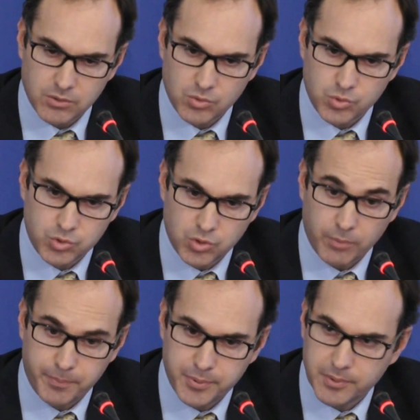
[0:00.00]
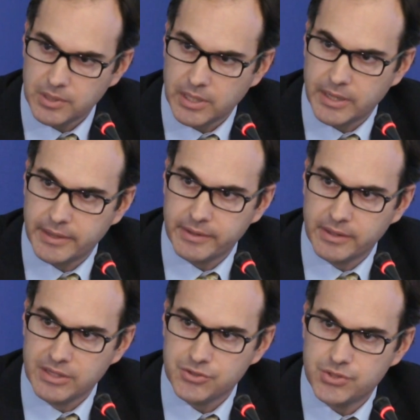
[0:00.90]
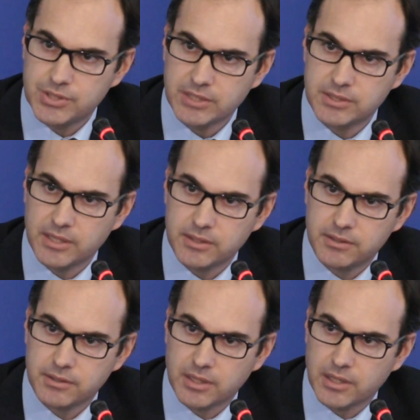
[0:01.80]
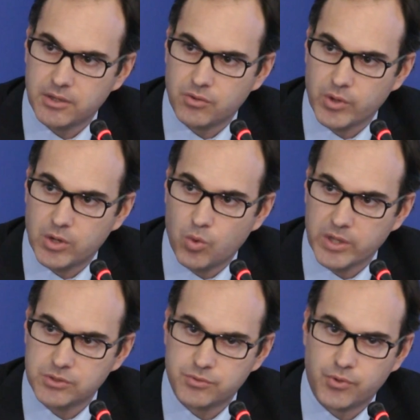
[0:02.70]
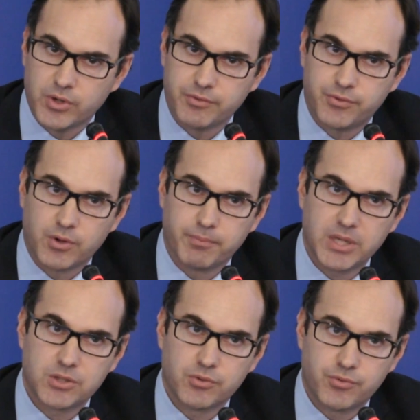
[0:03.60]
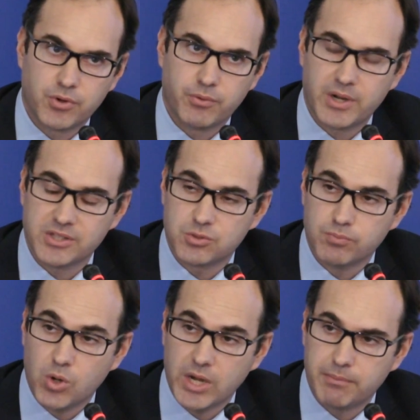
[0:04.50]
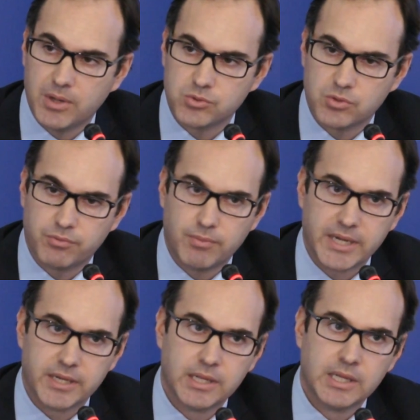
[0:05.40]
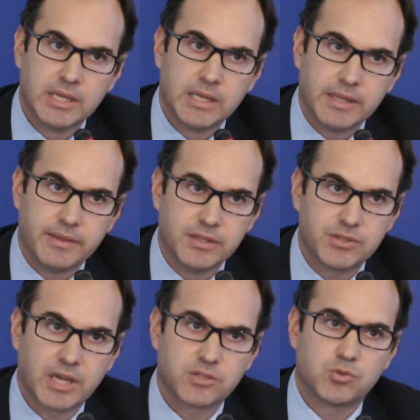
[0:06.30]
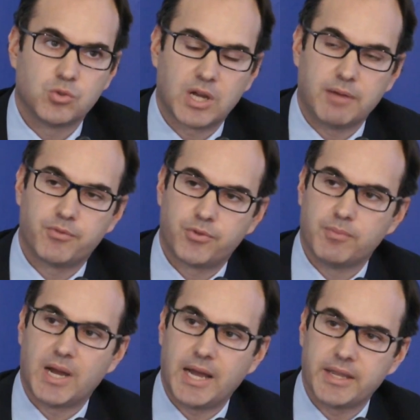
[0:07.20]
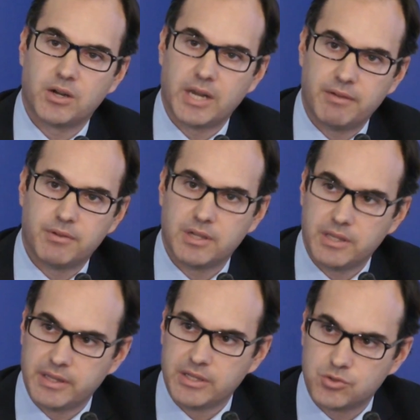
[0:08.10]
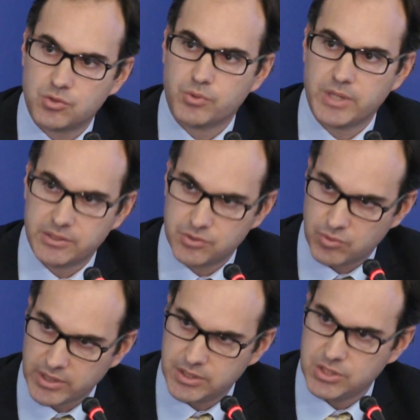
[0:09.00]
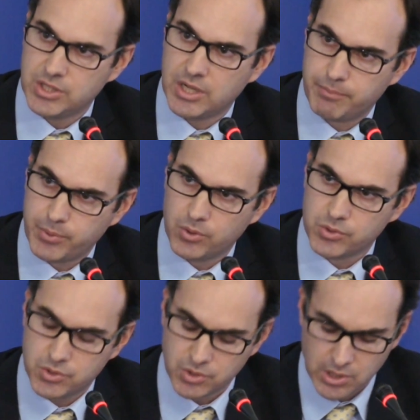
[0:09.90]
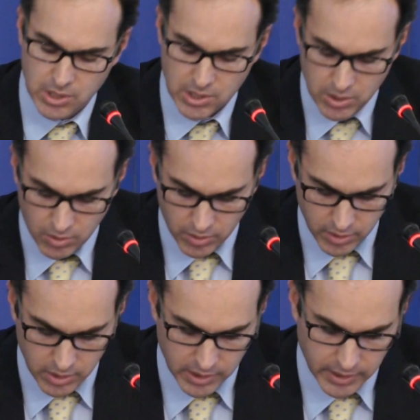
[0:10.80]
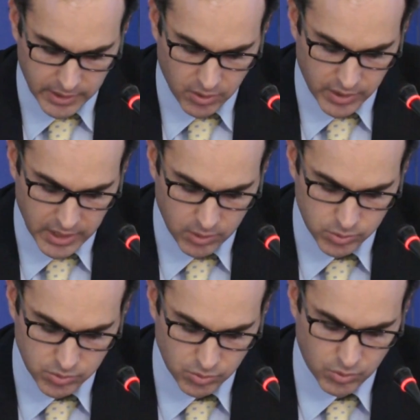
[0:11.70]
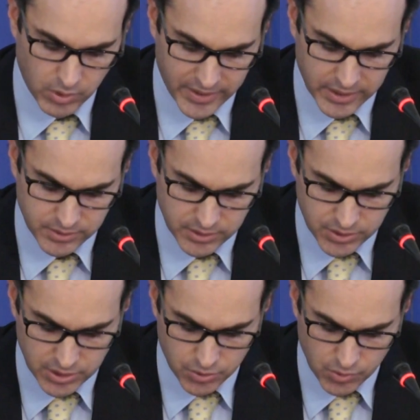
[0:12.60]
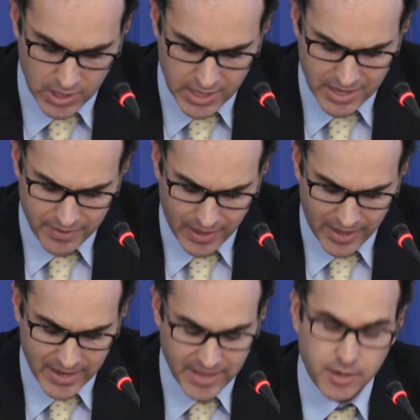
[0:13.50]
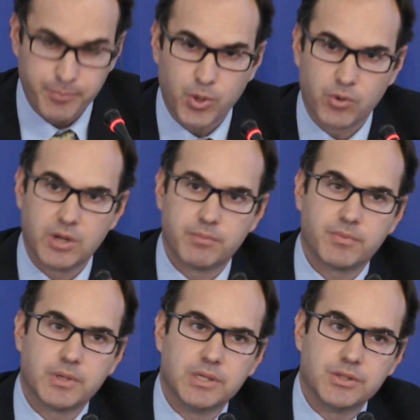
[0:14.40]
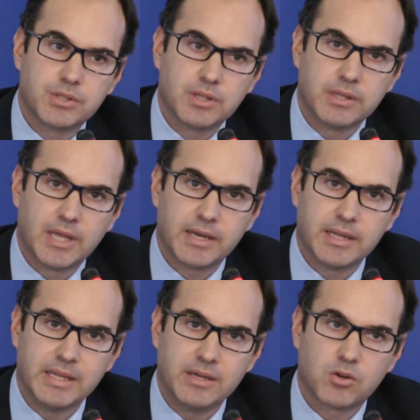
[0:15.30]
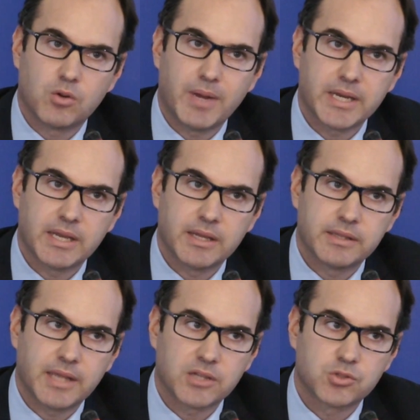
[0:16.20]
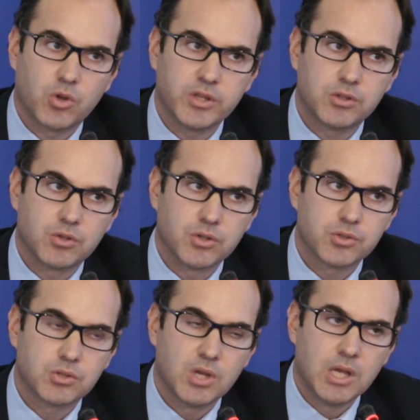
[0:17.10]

to stop incessant requests for information for very small amounts of money. This has to come from a higher level, needs to be a strategic approach on how to address this issue. Another problem is that in Romania, tax auditors